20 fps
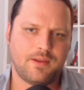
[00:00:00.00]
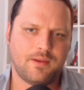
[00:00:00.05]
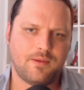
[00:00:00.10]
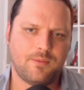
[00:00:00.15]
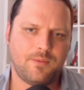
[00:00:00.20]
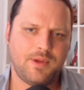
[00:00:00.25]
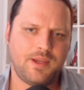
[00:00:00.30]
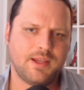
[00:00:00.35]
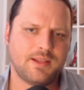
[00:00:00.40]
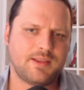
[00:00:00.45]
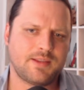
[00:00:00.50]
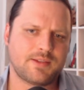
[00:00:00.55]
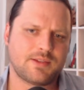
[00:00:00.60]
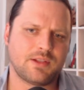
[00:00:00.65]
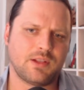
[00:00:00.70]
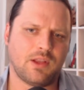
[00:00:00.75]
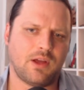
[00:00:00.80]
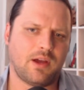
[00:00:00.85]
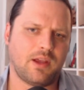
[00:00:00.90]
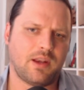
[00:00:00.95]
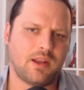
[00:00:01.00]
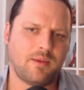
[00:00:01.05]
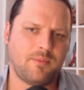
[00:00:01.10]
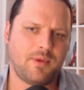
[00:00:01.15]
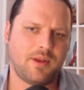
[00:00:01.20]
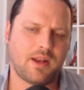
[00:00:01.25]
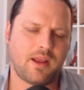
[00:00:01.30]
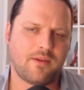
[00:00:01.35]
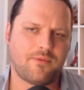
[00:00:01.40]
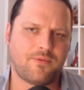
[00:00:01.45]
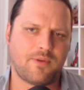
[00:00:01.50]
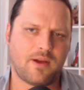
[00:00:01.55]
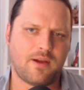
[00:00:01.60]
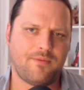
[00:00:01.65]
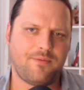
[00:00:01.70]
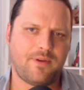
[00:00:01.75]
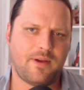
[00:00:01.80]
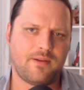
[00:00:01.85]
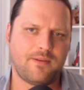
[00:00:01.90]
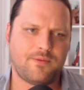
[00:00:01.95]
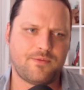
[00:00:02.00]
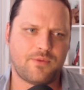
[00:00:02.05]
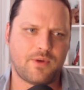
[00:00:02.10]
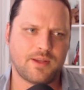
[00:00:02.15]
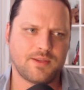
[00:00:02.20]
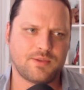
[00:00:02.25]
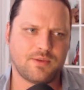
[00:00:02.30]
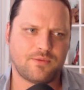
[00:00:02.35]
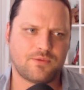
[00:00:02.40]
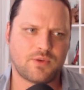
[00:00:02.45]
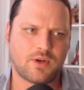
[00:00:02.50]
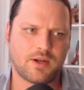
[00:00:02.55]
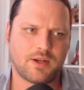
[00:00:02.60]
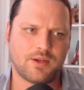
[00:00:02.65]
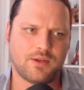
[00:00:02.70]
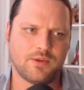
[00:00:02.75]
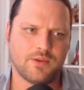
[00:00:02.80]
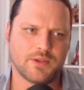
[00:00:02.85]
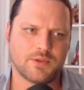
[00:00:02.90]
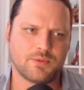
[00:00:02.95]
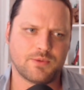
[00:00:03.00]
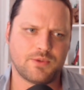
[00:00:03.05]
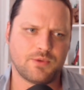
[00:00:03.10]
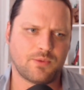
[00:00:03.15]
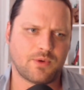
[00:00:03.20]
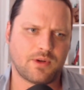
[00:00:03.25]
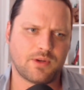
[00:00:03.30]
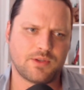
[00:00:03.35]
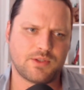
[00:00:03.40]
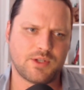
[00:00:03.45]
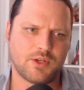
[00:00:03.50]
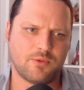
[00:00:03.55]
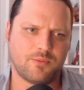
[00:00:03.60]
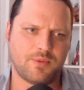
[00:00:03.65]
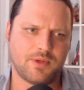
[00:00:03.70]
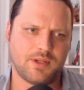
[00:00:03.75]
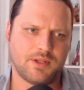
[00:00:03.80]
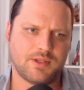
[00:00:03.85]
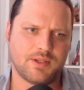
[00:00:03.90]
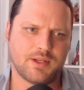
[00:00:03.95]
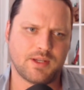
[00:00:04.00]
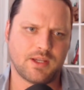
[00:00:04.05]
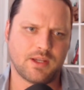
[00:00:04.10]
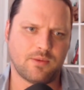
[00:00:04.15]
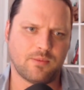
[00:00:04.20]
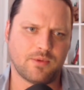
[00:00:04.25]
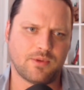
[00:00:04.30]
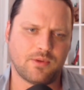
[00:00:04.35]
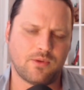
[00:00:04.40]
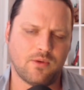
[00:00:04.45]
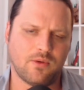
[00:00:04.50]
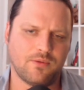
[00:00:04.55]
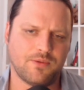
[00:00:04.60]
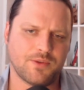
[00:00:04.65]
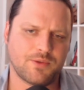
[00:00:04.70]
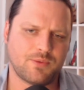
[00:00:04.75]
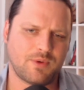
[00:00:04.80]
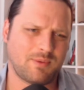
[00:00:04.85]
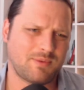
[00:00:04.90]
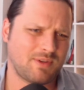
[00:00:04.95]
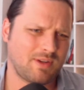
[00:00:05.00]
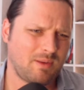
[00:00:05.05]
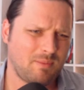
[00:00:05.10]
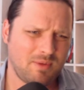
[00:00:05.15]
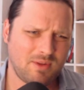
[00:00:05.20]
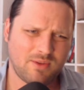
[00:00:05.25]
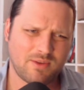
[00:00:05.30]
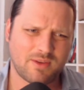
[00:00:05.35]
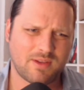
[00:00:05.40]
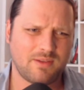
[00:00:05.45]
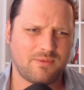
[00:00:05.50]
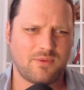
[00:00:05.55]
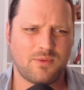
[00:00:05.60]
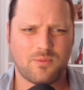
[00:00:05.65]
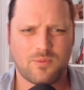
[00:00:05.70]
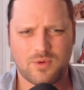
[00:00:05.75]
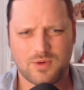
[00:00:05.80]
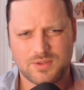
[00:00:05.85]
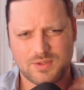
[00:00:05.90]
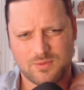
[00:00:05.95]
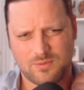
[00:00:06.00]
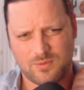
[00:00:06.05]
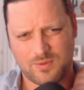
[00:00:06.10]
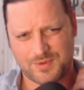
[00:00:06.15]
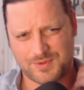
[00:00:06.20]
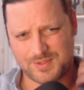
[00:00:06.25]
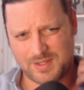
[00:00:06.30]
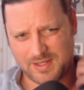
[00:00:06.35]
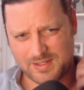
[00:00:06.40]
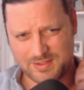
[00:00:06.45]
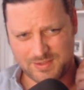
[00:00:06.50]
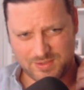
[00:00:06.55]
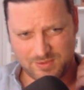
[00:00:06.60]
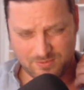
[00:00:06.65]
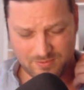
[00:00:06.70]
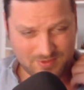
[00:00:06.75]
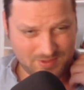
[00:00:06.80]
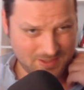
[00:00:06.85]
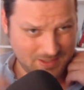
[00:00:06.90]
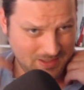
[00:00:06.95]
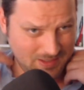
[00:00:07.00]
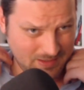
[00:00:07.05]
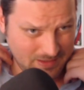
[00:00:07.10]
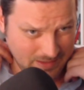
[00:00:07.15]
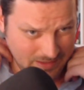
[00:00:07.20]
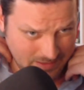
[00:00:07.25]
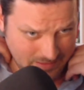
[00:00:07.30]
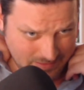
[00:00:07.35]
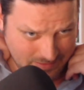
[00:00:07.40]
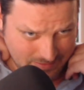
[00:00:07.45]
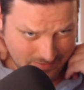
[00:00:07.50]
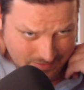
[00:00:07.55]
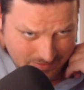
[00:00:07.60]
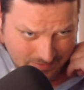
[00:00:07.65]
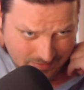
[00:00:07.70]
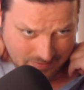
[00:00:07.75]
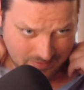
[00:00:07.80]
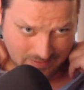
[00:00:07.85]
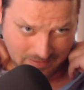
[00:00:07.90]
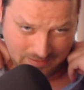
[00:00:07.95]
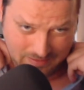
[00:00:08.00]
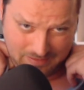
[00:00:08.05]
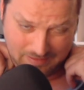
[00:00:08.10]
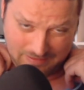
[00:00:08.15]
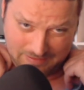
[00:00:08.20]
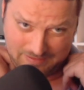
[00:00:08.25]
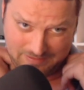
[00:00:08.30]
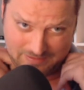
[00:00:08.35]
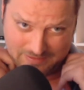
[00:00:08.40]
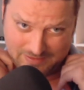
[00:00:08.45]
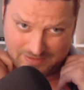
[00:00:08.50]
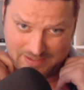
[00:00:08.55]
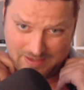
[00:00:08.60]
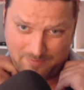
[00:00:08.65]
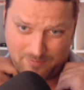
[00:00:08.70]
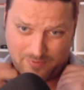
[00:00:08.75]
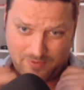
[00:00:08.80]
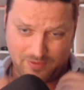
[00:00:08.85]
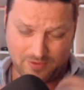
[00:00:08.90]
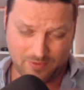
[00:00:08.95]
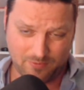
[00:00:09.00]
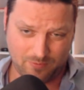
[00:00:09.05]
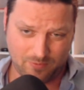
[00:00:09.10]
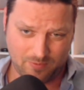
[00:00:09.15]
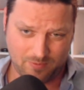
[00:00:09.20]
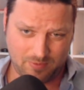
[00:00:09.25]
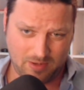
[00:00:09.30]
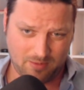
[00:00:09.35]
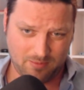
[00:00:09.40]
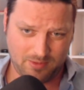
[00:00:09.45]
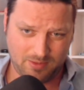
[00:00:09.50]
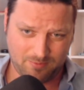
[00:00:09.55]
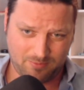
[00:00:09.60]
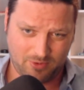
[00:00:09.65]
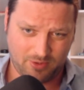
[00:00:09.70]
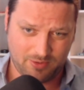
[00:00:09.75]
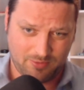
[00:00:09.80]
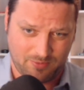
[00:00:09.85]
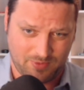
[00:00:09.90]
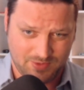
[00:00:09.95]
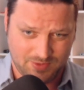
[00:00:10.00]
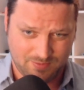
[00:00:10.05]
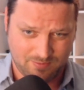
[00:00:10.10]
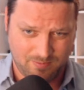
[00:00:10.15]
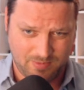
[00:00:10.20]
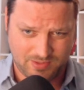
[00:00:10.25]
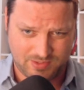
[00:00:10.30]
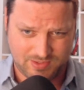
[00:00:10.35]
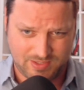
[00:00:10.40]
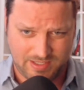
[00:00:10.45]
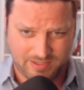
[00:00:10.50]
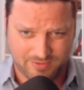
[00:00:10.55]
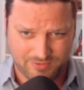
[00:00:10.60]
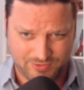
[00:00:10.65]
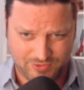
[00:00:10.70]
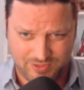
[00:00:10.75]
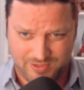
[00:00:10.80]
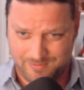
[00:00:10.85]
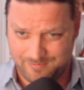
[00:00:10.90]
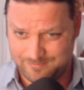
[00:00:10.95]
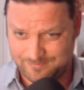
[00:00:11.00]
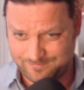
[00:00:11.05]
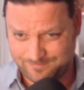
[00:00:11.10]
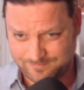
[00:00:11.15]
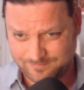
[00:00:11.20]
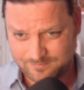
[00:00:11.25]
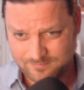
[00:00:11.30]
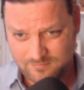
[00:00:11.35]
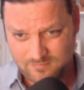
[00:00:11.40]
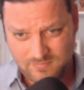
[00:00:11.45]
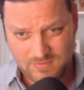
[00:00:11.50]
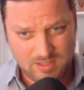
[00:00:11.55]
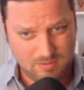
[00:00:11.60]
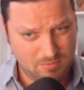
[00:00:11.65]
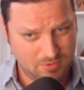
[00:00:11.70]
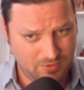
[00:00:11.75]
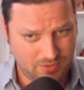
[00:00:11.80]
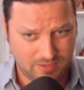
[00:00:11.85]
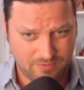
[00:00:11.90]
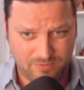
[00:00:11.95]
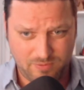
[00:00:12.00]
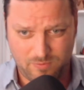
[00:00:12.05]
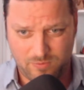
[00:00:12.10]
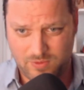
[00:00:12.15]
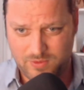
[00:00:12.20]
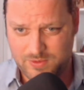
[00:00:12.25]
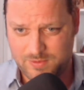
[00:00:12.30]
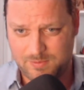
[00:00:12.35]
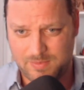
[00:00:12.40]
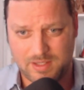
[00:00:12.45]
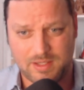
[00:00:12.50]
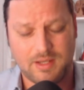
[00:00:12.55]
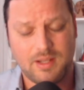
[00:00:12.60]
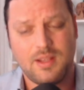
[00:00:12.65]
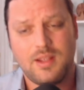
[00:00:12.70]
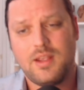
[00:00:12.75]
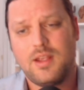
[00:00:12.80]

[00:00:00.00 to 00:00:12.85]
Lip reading: We get this a lot. I mean, I've had friends who've tried to do this. Would you run a GOP ticket with the goal of disruption? I mean, look, if it works, it works. I just don't see that. I think the Republican Party runs a much tighter ship. But look, if it works, man,